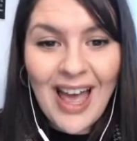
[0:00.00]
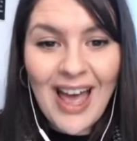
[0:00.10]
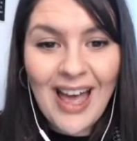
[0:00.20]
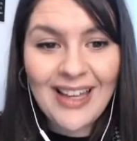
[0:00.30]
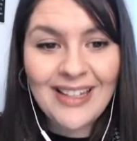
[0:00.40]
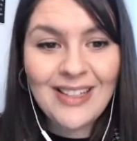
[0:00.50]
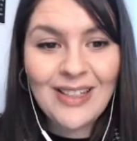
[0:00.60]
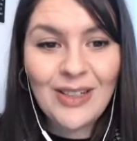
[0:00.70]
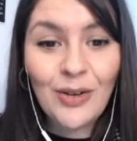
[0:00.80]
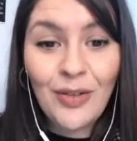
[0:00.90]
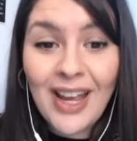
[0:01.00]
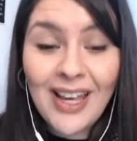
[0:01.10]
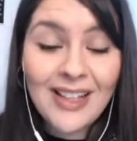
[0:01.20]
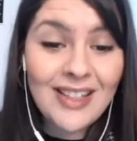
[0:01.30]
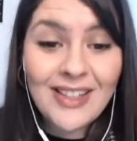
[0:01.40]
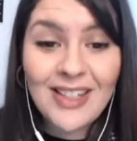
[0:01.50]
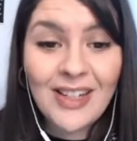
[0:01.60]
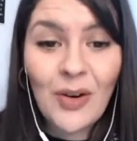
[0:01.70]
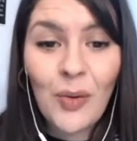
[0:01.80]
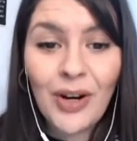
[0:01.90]
And you're right, it
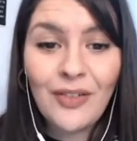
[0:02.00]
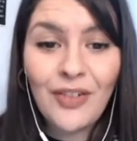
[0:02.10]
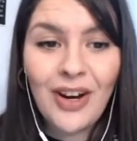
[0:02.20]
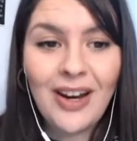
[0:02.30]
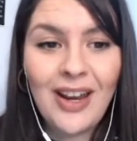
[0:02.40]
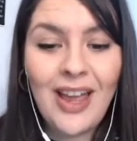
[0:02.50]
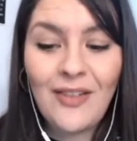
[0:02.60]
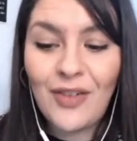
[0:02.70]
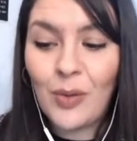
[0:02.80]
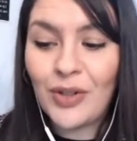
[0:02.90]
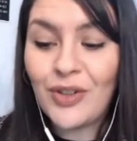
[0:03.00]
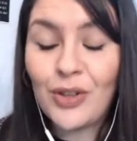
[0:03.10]
doesn't work for everyone.